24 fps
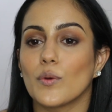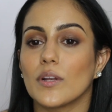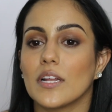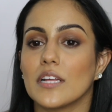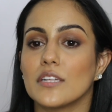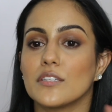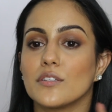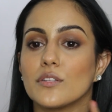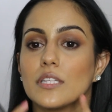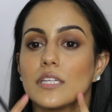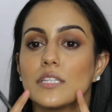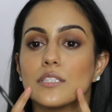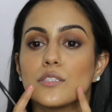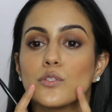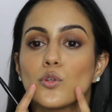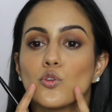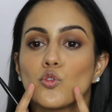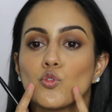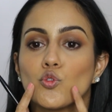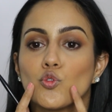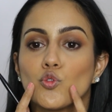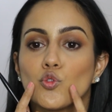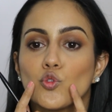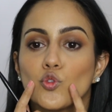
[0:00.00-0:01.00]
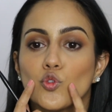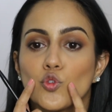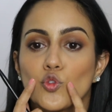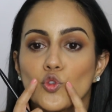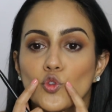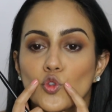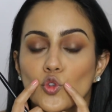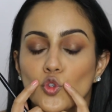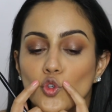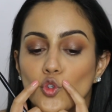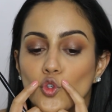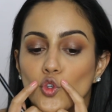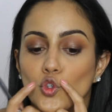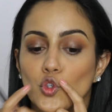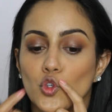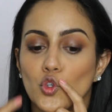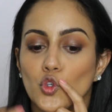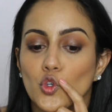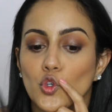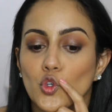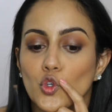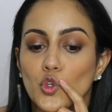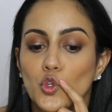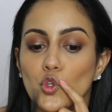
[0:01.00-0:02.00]
when I do this,
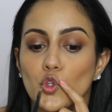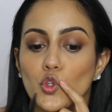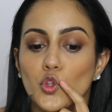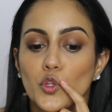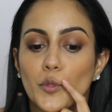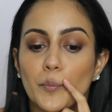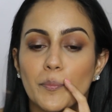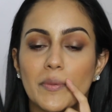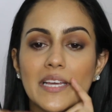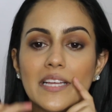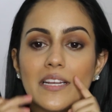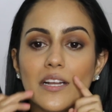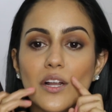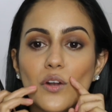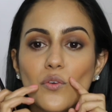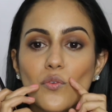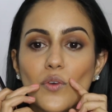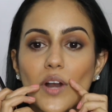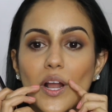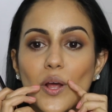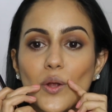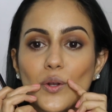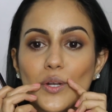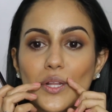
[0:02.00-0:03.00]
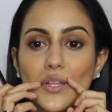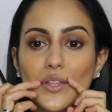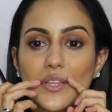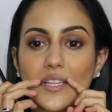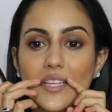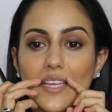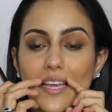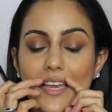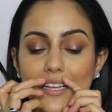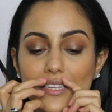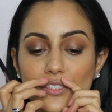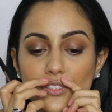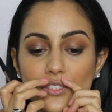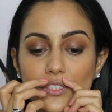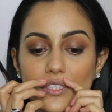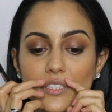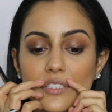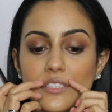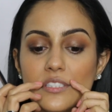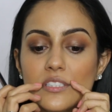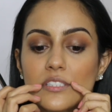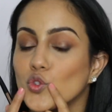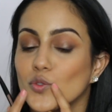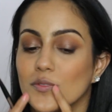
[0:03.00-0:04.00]
the bit around the
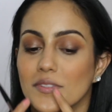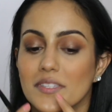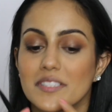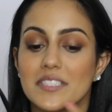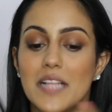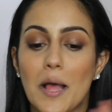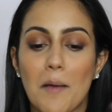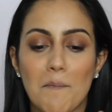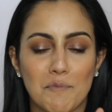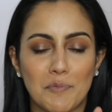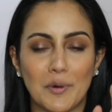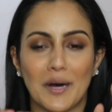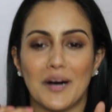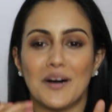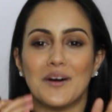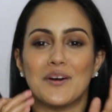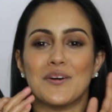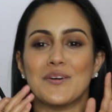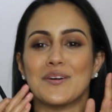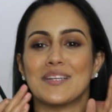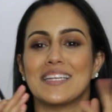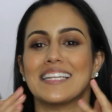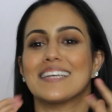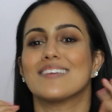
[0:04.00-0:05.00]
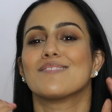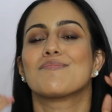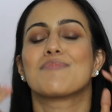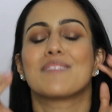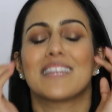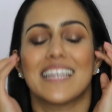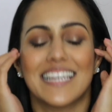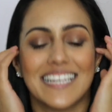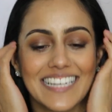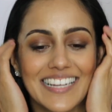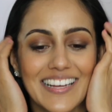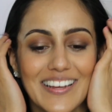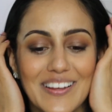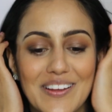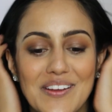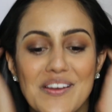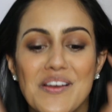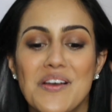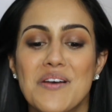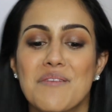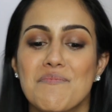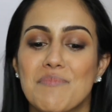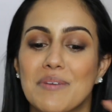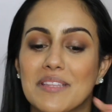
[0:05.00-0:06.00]
edges is like butthole lips, I
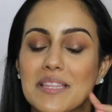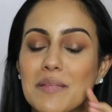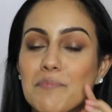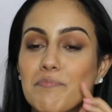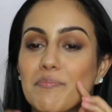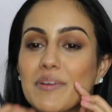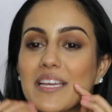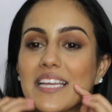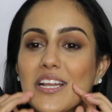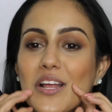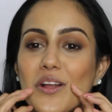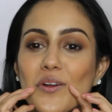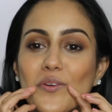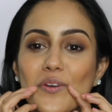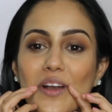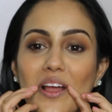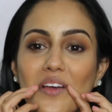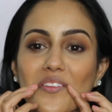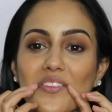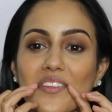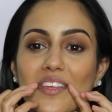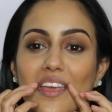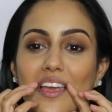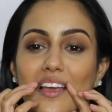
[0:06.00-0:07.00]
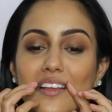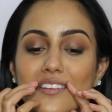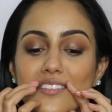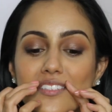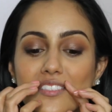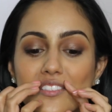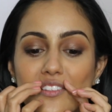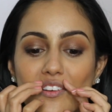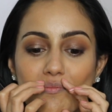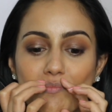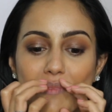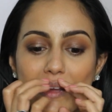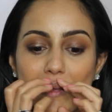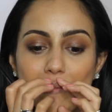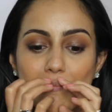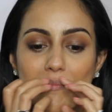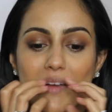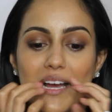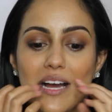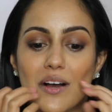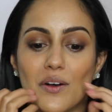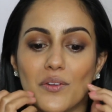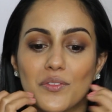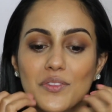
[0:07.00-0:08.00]
know, but the bit around the edges of my
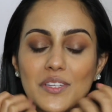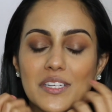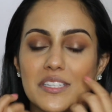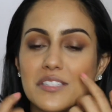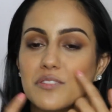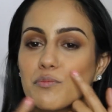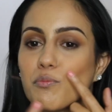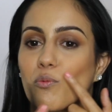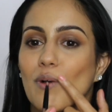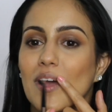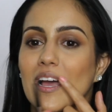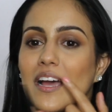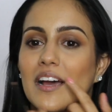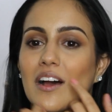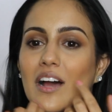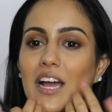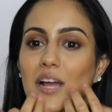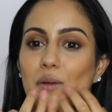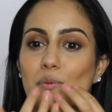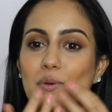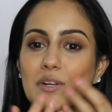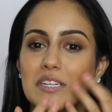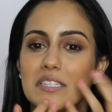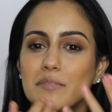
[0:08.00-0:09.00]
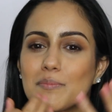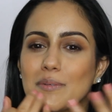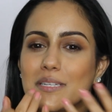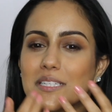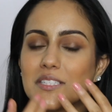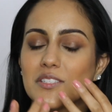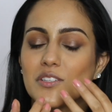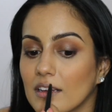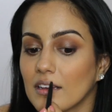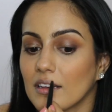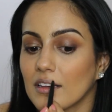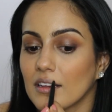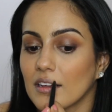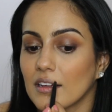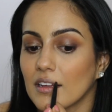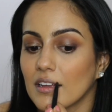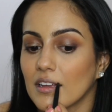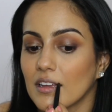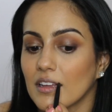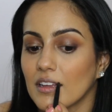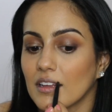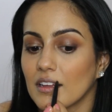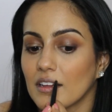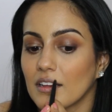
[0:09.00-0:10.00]
mouth is where I want to be darker
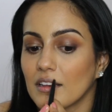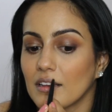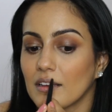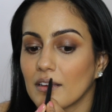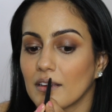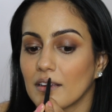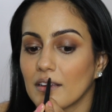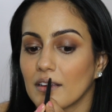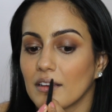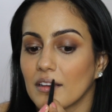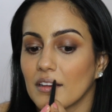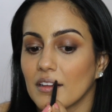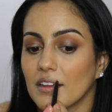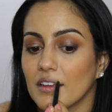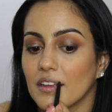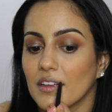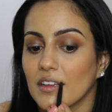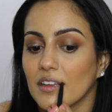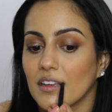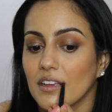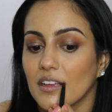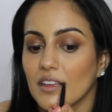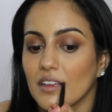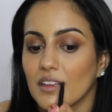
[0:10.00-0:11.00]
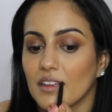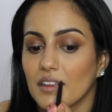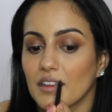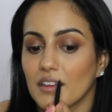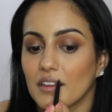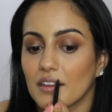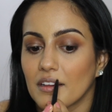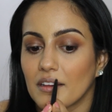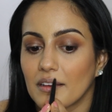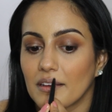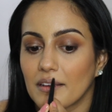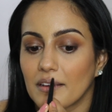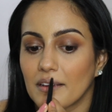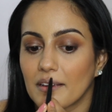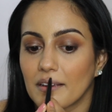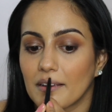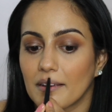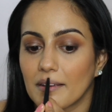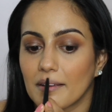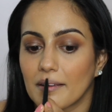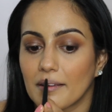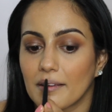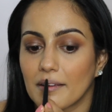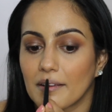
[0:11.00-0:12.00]
so that I can move the lip color over the
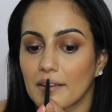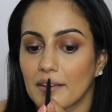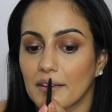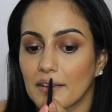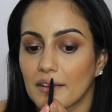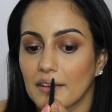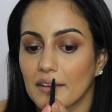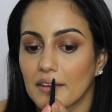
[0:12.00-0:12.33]
top,